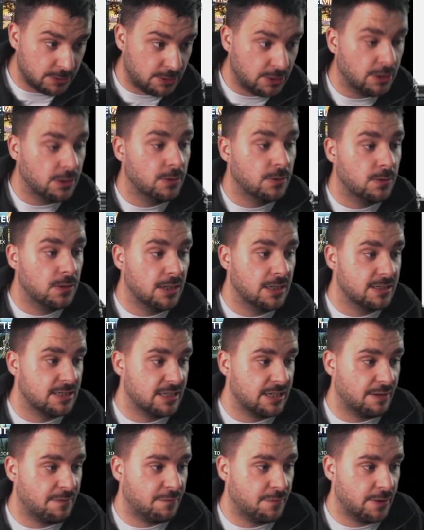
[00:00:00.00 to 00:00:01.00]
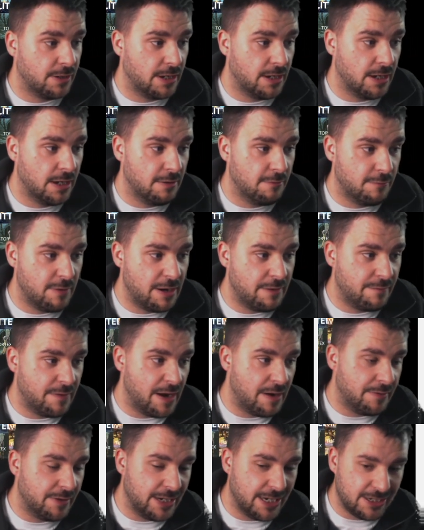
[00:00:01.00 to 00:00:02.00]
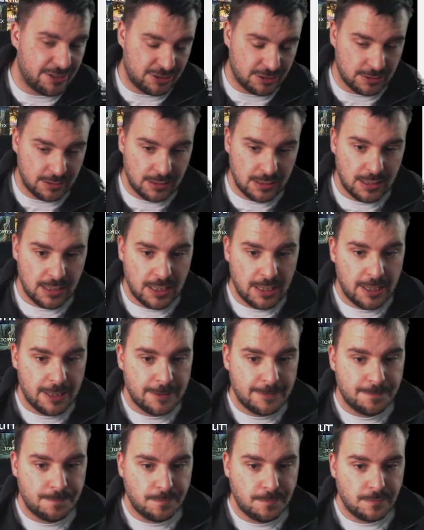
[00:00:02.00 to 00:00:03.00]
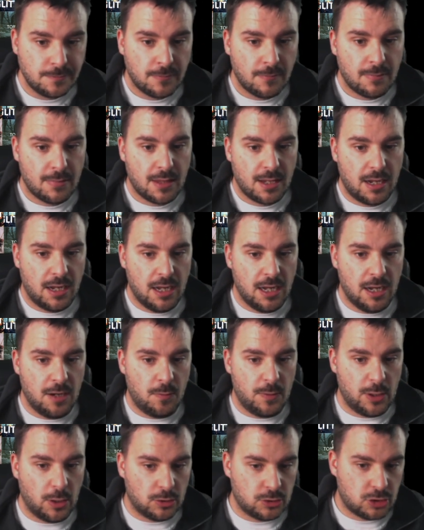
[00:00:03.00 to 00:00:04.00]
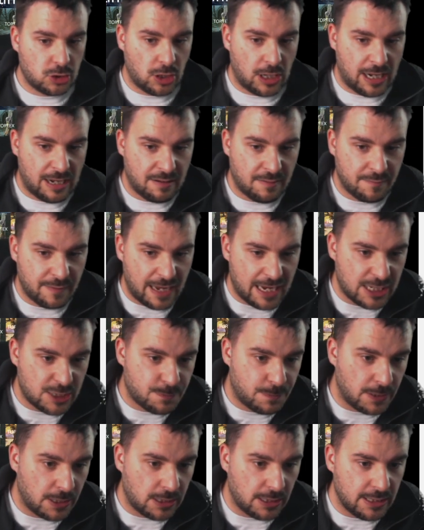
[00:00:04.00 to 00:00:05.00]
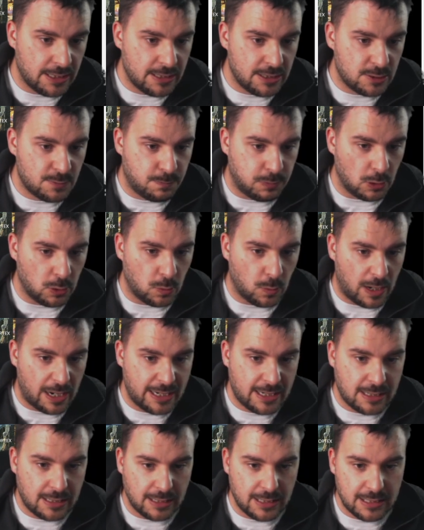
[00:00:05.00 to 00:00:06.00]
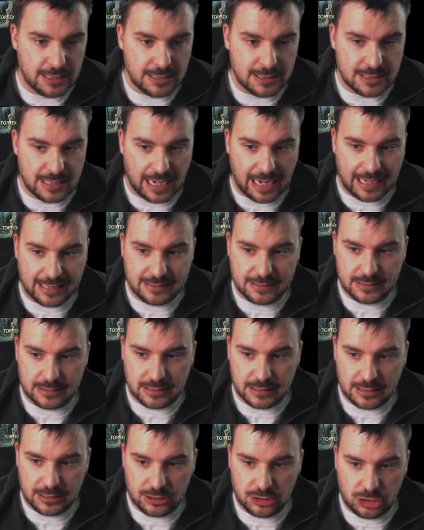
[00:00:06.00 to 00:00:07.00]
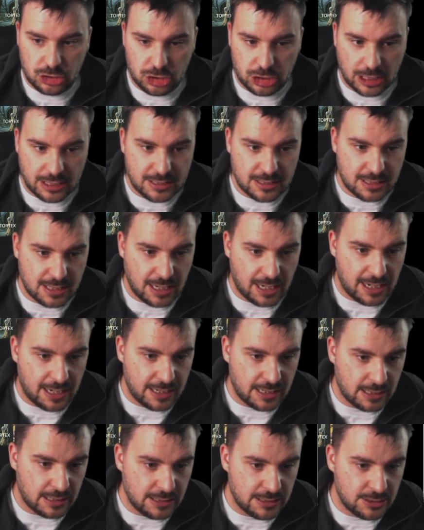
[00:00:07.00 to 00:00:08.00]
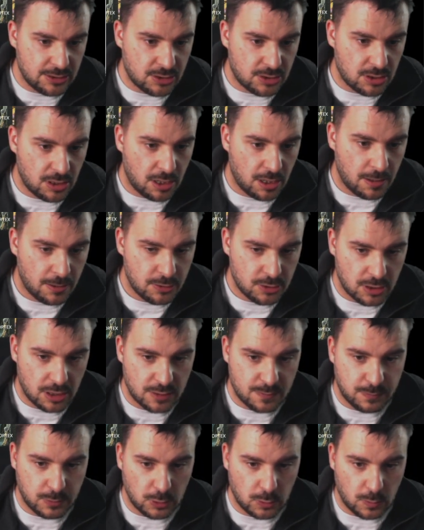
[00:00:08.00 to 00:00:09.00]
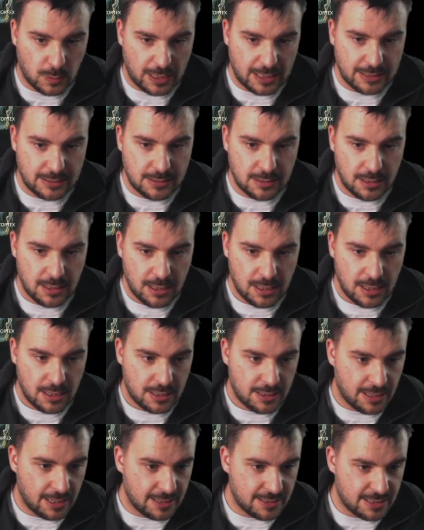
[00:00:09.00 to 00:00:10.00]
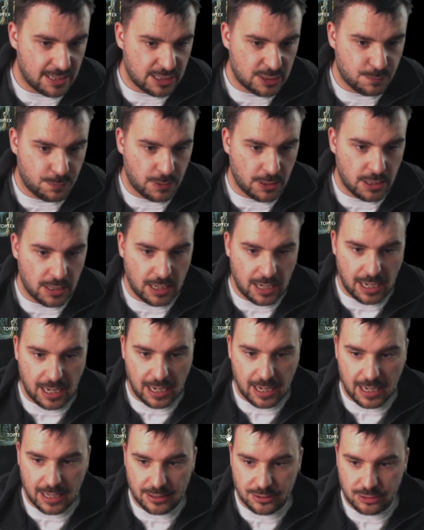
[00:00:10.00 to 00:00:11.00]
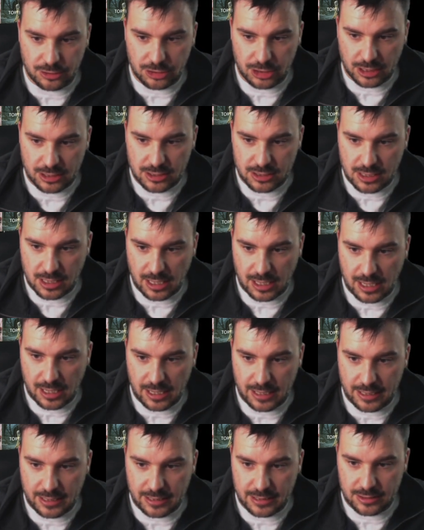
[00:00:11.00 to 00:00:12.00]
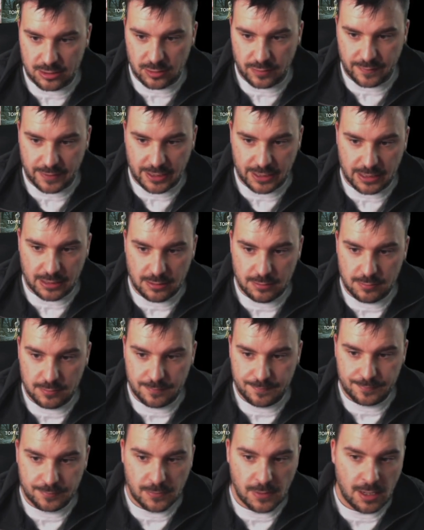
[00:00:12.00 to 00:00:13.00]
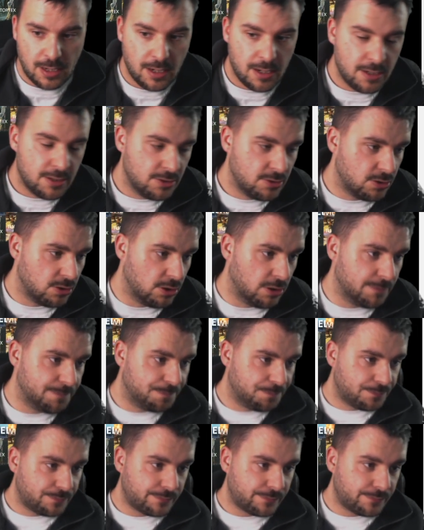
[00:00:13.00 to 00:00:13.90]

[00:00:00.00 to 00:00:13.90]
too as a different red variation. We also have Esper Glitters, Blue-White Glitters, and Jeskai Glitters. So there's Blue-White, there's Esper, and Jeskai is over here. So